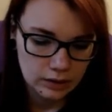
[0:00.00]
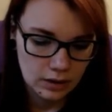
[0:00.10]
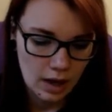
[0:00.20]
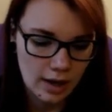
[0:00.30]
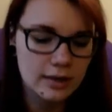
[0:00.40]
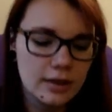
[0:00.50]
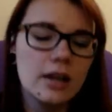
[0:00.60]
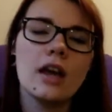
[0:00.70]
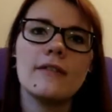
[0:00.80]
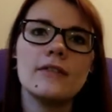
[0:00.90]
Yeah,
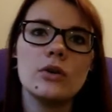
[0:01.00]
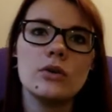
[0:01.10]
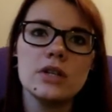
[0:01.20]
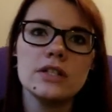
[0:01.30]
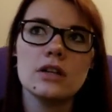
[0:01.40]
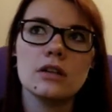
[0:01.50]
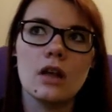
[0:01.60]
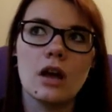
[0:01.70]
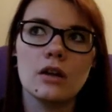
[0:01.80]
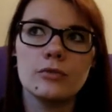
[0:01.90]
like, I've noticed a
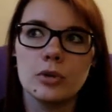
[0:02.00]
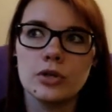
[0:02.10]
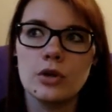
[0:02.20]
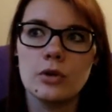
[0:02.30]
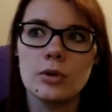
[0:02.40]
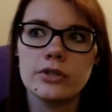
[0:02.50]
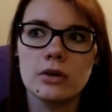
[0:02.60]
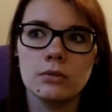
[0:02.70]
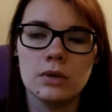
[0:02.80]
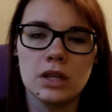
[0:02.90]
lot of booktubers
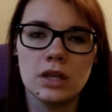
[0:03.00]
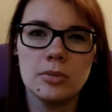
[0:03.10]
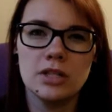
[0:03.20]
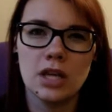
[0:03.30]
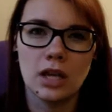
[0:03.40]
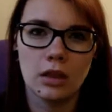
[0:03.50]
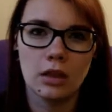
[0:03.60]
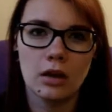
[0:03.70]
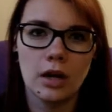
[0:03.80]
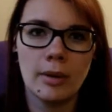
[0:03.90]
are really
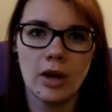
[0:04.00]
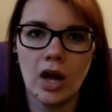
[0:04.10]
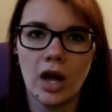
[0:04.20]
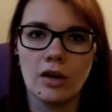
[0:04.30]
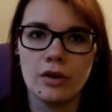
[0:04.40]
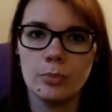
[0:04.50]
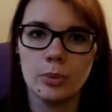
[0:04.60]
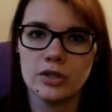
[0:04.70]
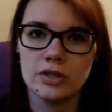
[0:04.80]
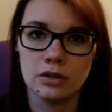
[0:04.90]
particular about how their
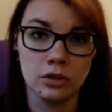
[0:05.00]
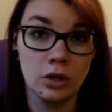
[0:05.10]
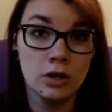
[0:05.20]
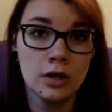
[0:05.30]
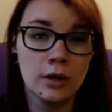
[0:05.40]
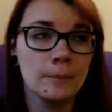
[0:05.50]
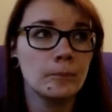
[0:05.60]
books look.